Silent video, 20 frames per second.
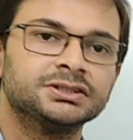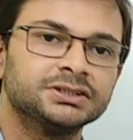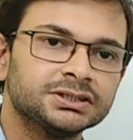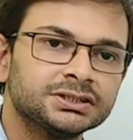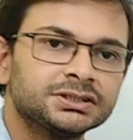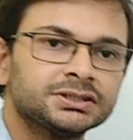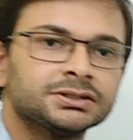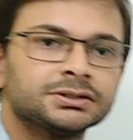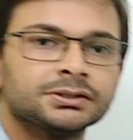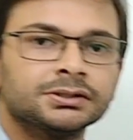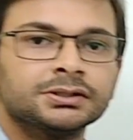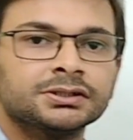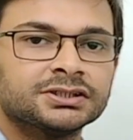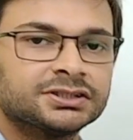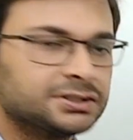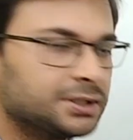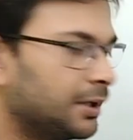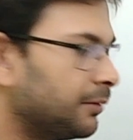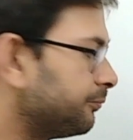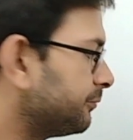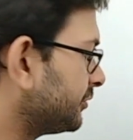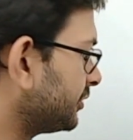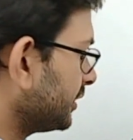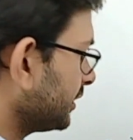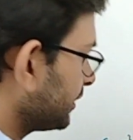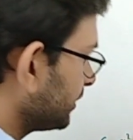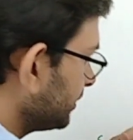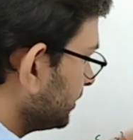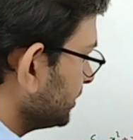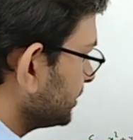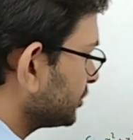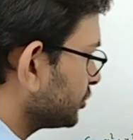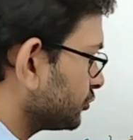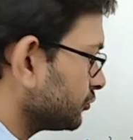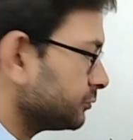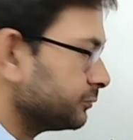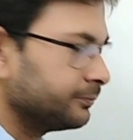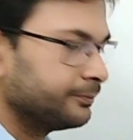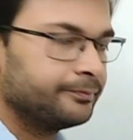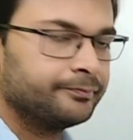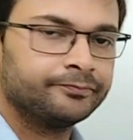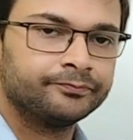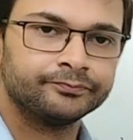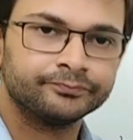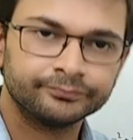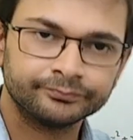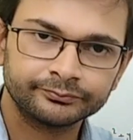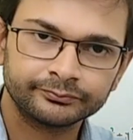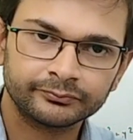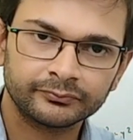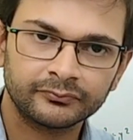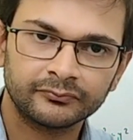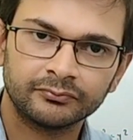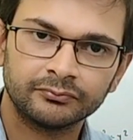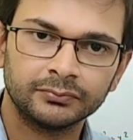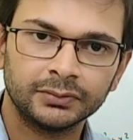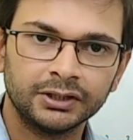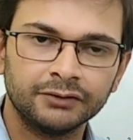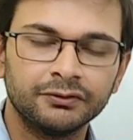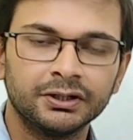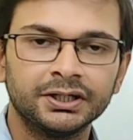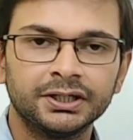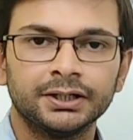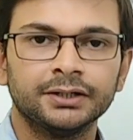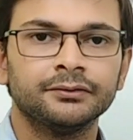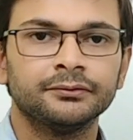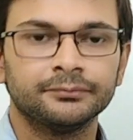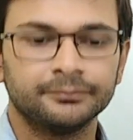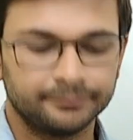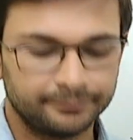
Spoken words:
Just subtract these two. You are done.